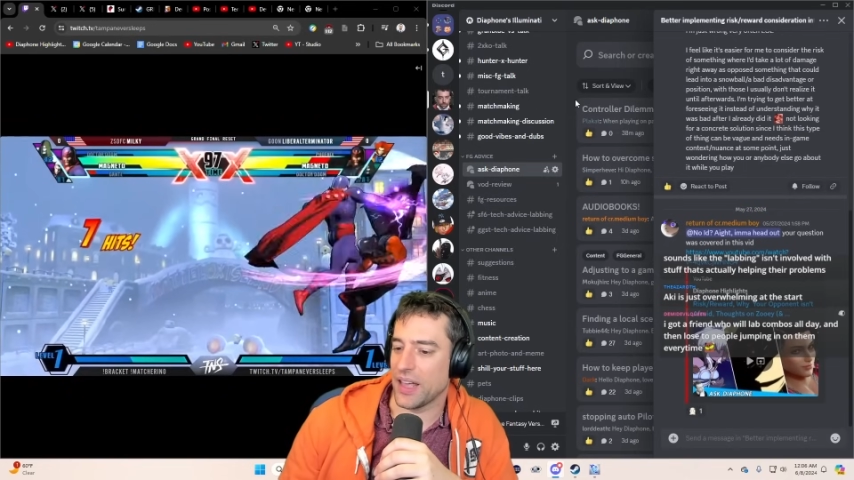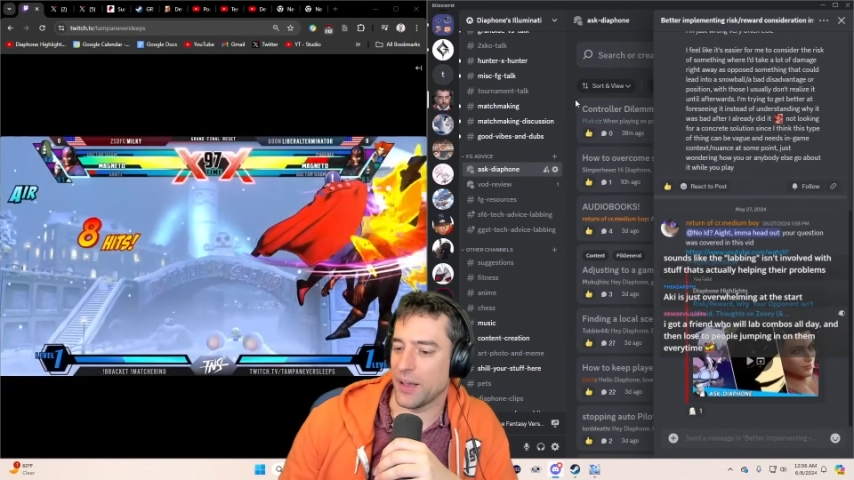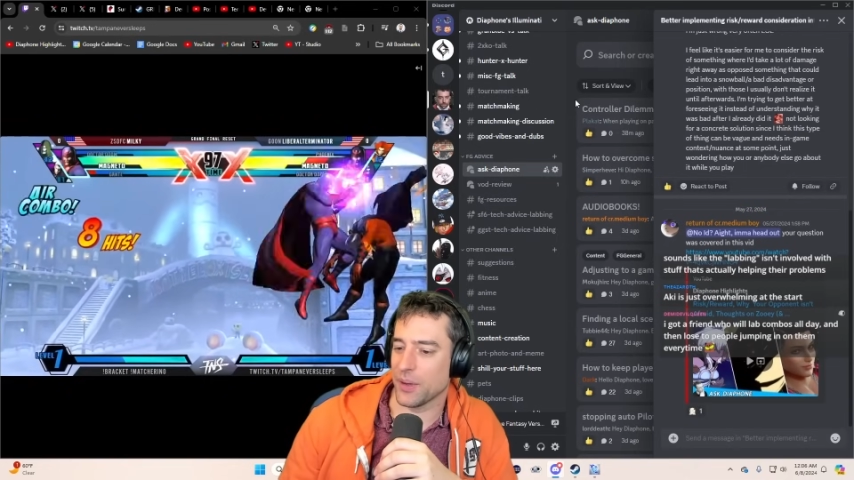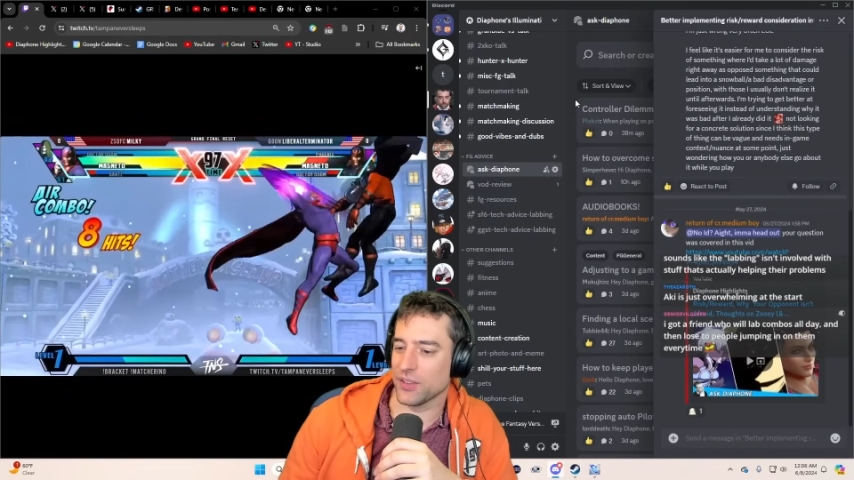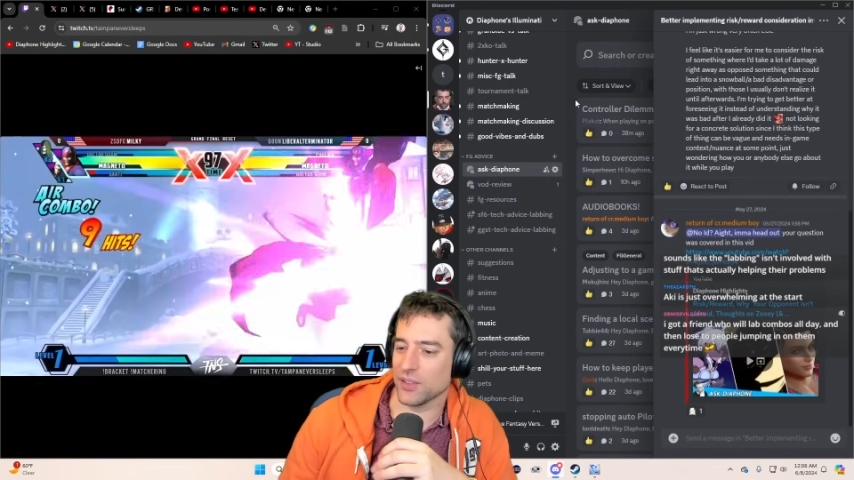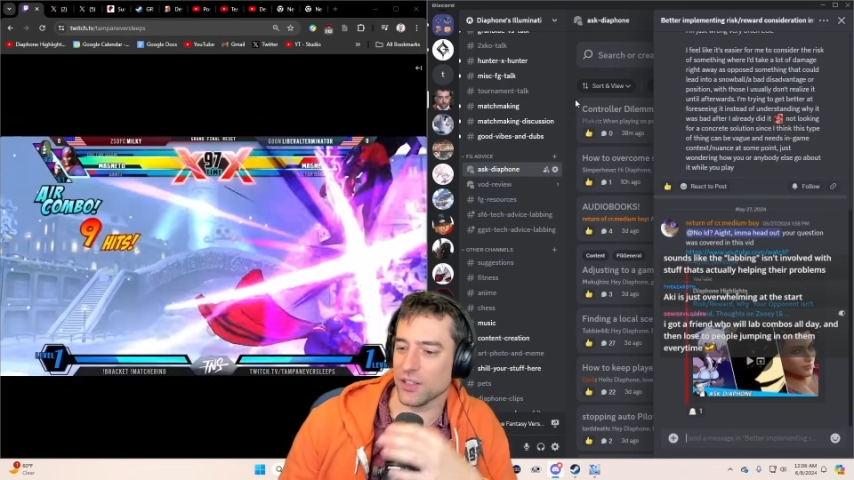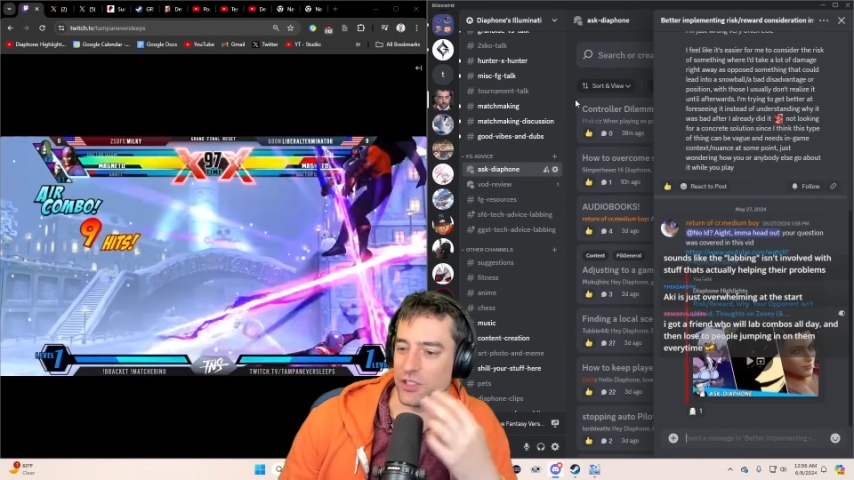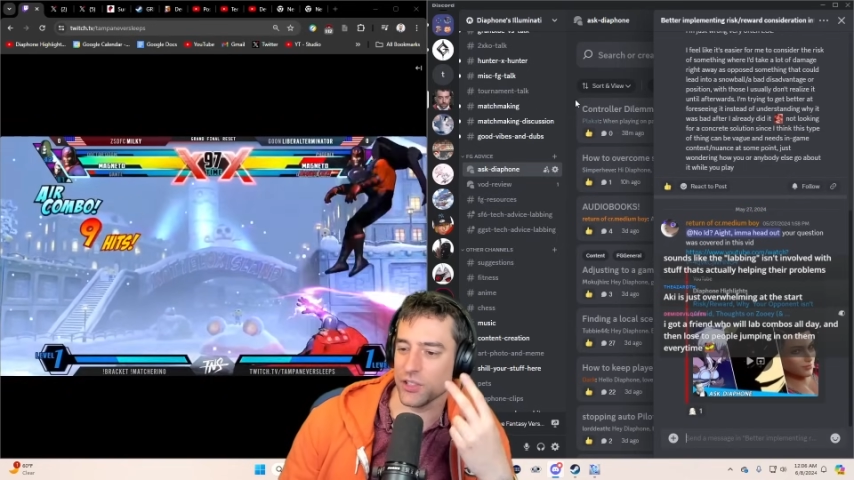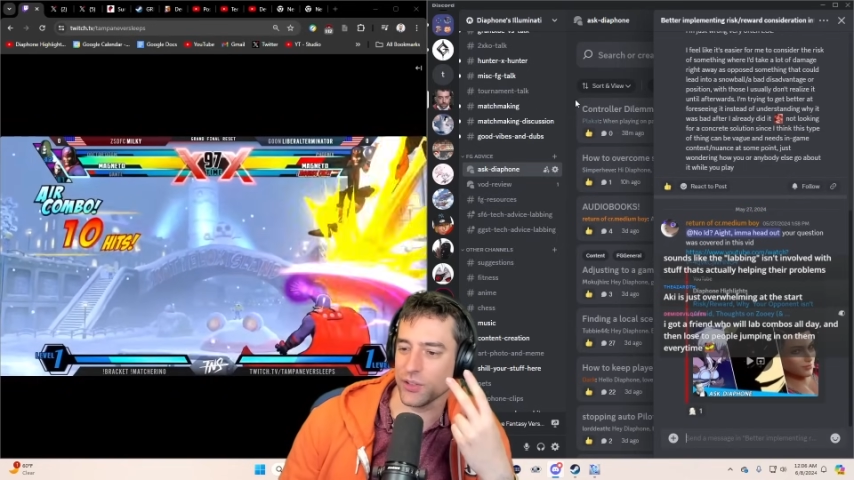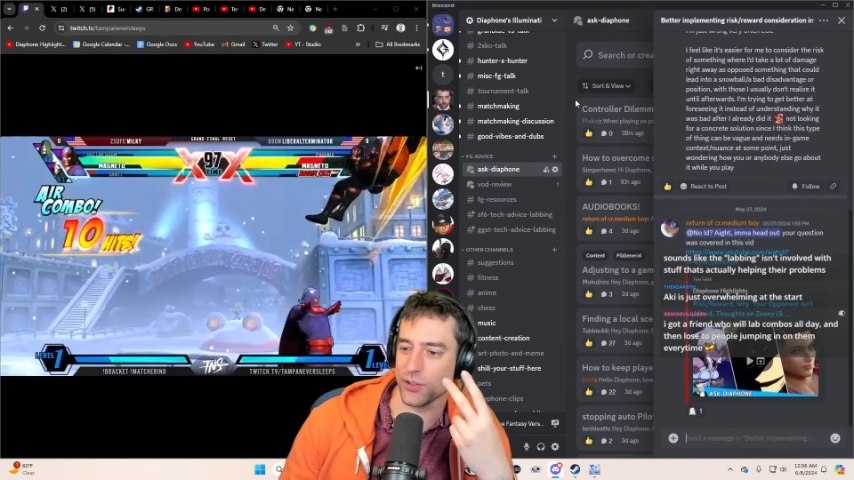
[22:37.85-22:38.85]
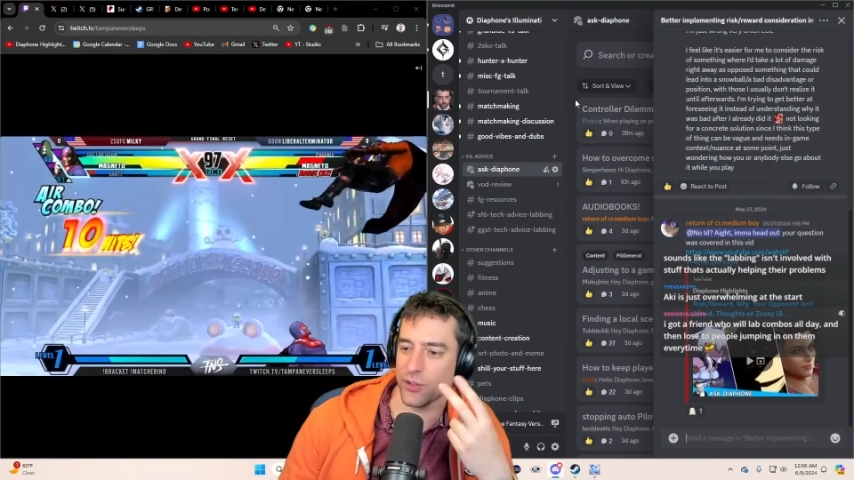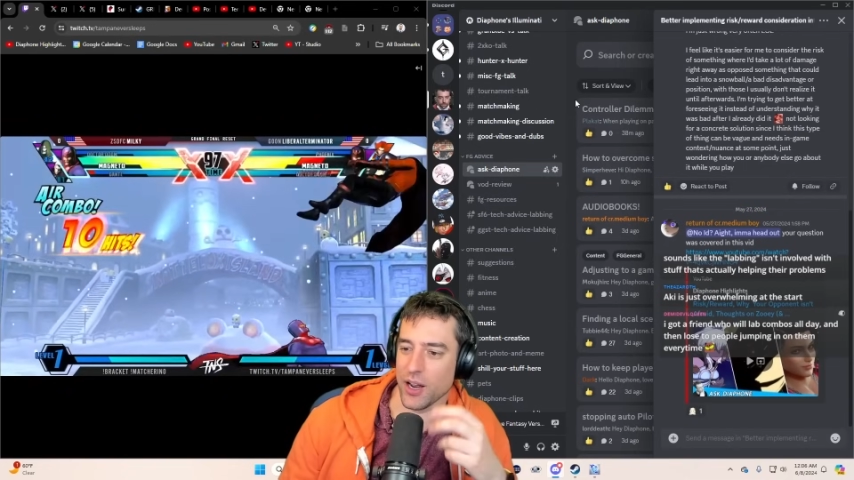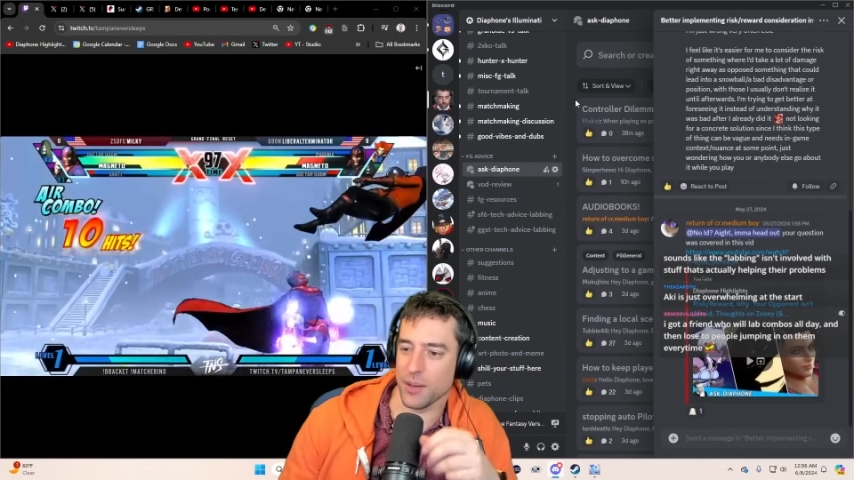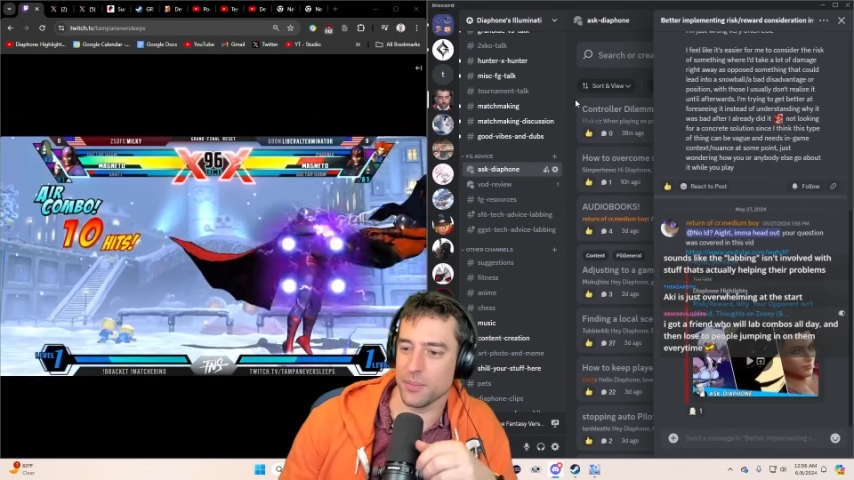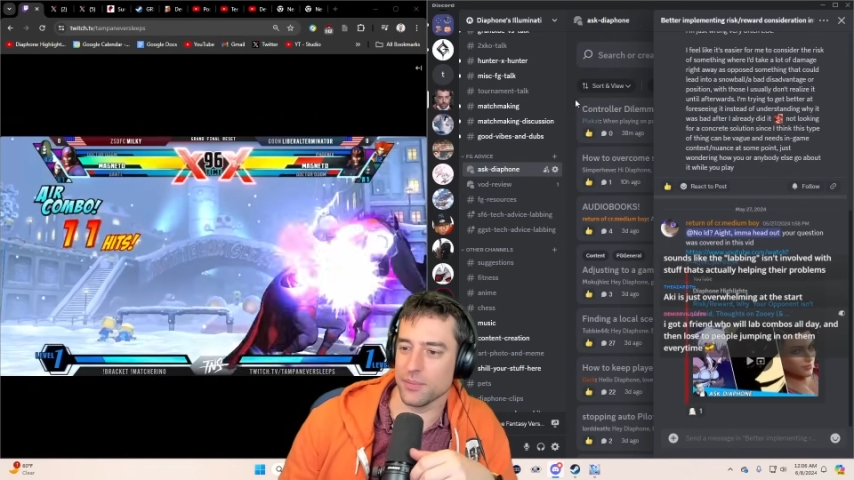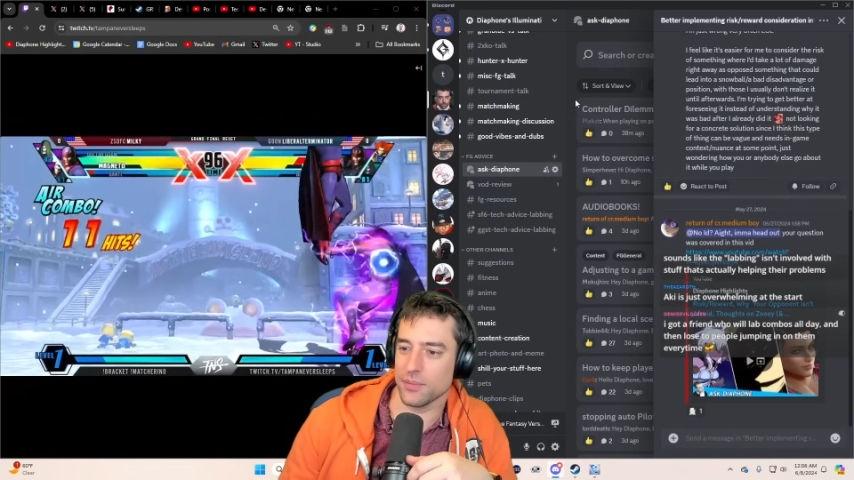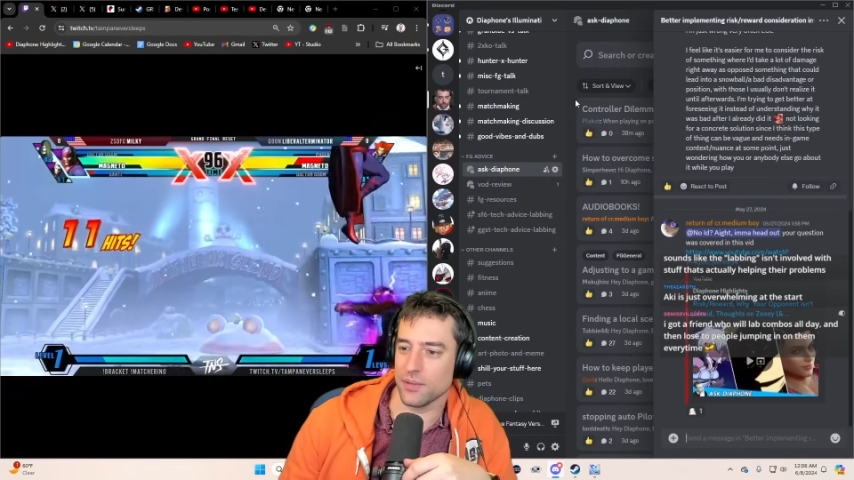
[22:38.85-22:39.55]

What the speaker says: Anyways, like, share, subscribe.